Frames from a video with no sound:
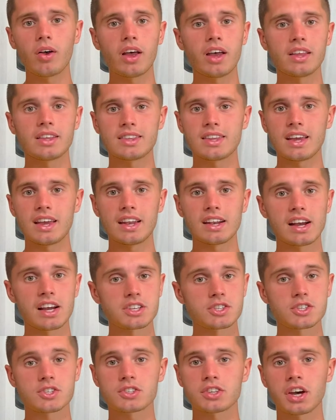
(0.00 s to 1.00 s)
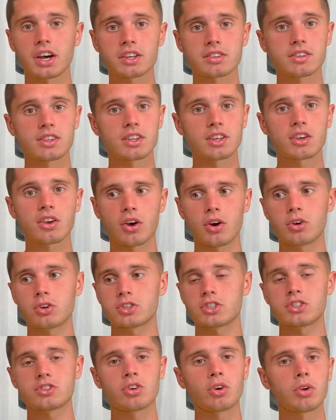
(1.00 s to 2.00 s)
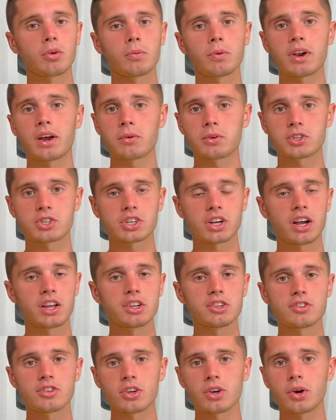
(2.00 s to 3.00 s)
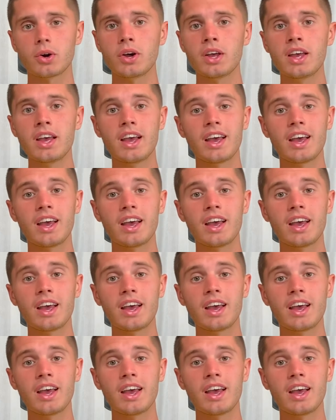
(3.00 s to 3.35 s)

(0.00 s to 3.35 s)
and then I just talked to the coach. I told him what I was trying to do.